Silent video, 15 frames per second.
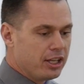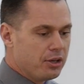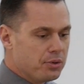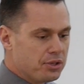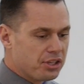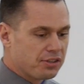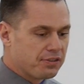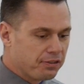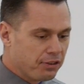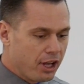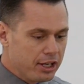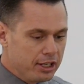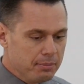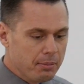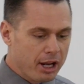He was just
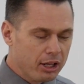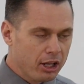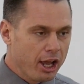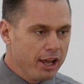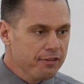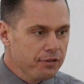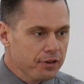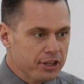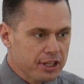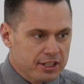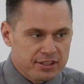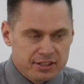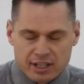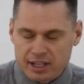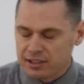flooding my life with
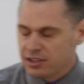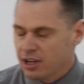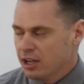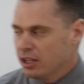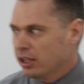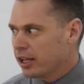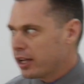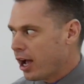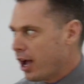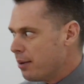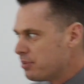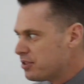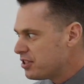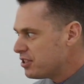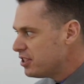these things, like,
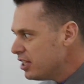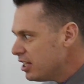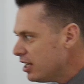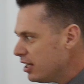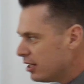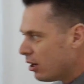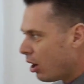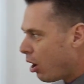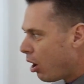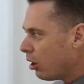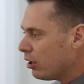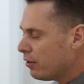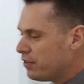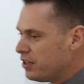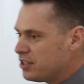I'm seeing
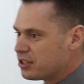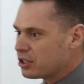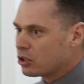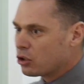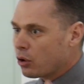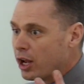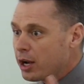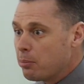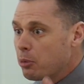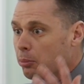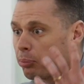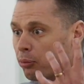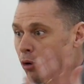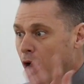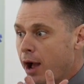all of these incredible
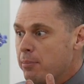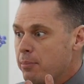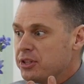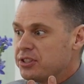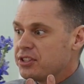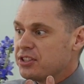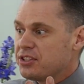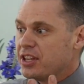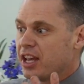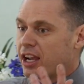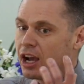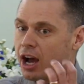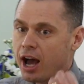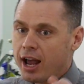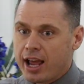promises that
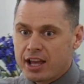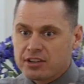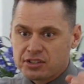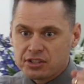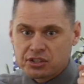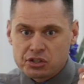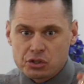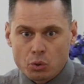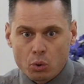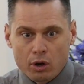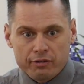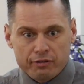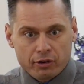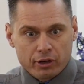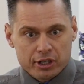God has in store
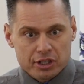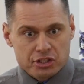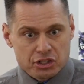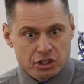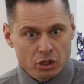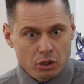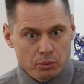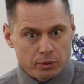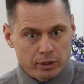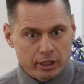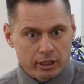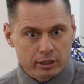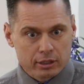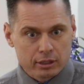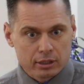for His children.
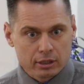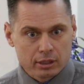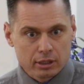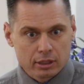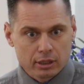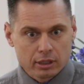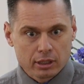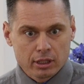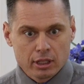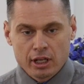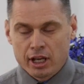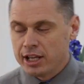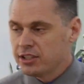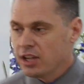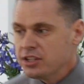
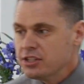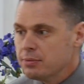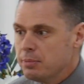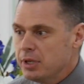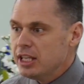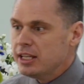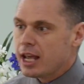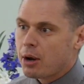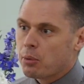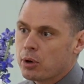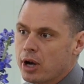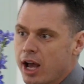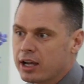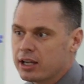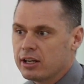It doesn't mean that we're
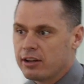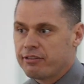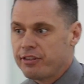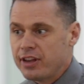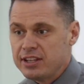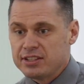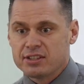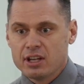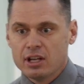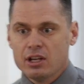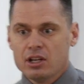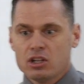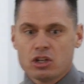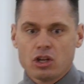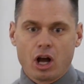not going to face
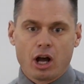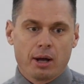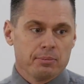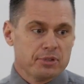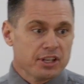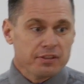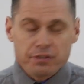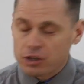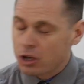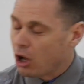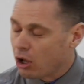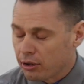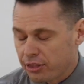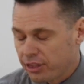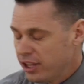um,
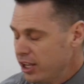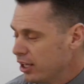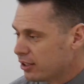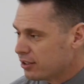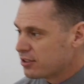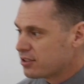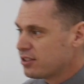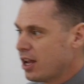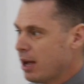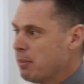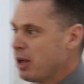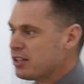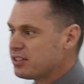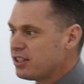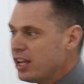difficult things. I'm
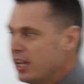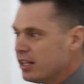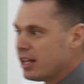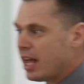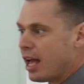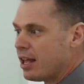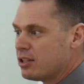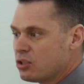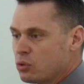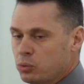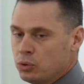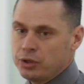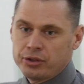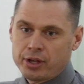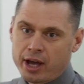not saying that
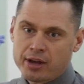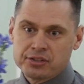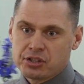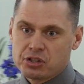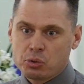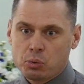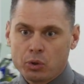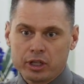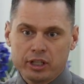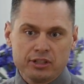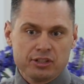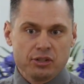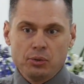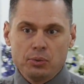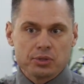
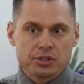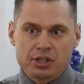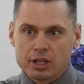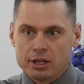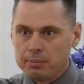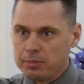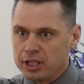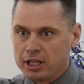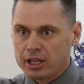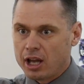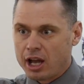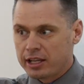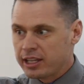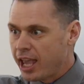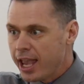2022 is going to be a,
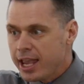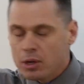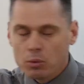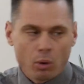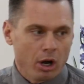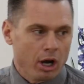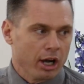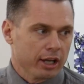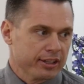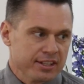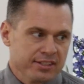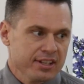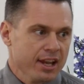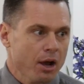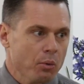a cakewalk.
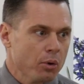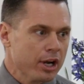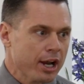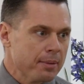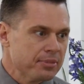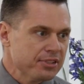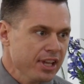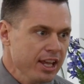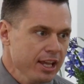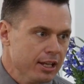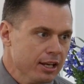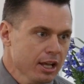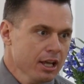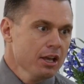That's not what I'm saying.